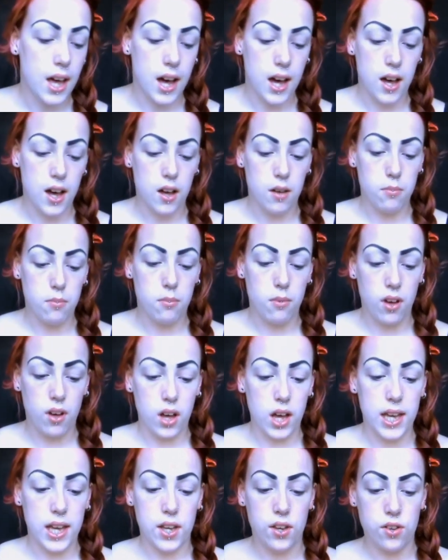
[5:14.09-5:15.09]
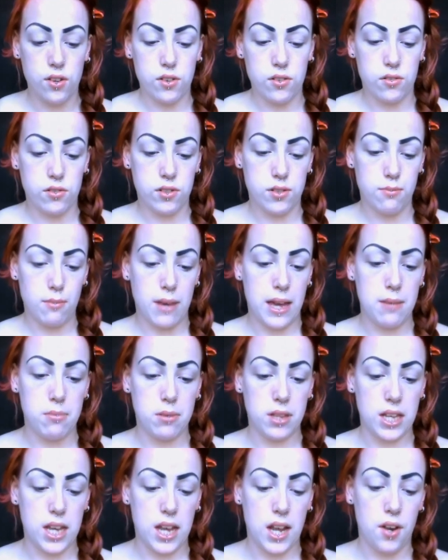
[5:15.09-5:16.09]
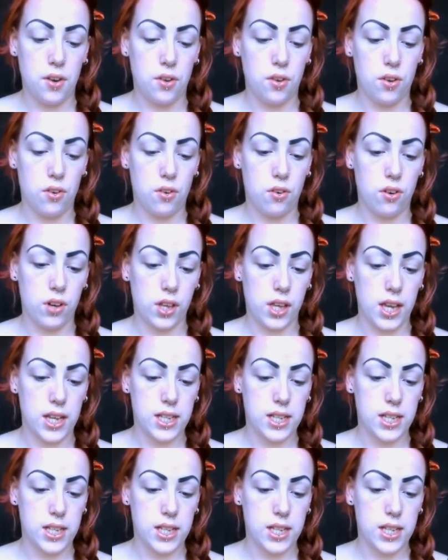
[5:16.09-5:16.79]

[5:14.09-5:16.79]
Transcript: I use Maybelline New York